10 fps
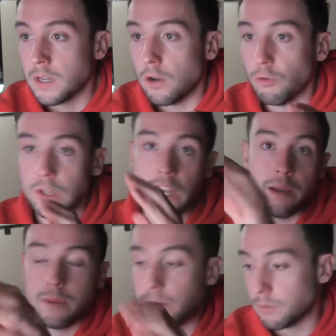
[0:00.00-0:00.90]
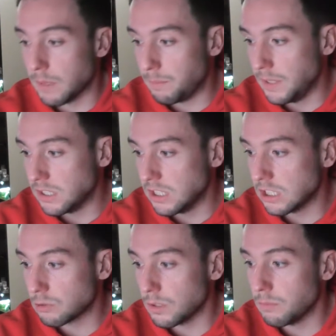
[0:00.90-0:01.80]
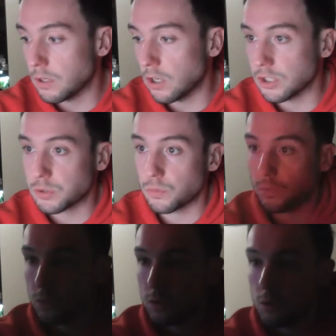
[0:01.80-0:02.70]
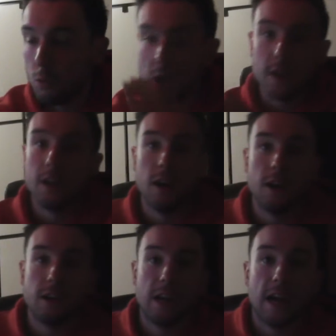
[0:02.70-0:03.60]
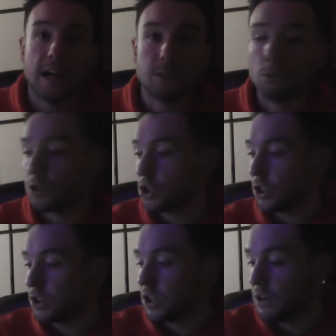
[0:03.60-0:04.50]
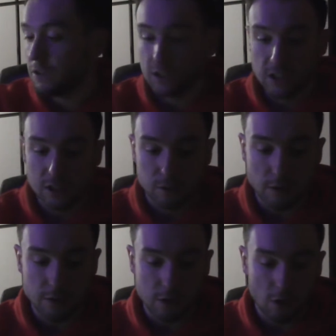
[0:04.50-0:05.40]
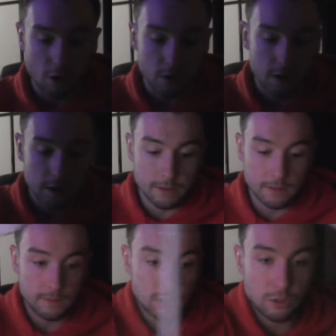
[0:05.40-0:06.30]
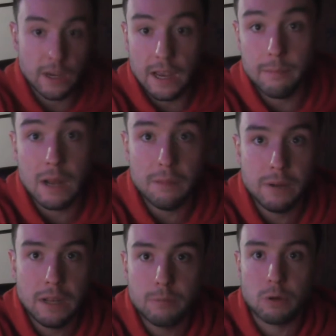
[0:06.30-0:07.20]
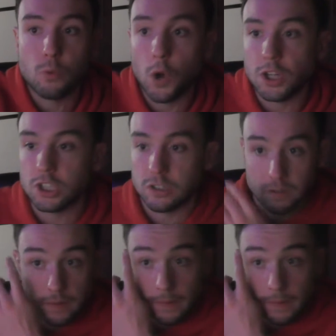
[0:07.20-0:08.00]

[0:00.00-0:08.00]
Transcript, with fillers: only I'm here on my PC screen because when uh, the Xbox shuts down, I see it's very dark. So yeah, I'm, I'm a little bit rushed.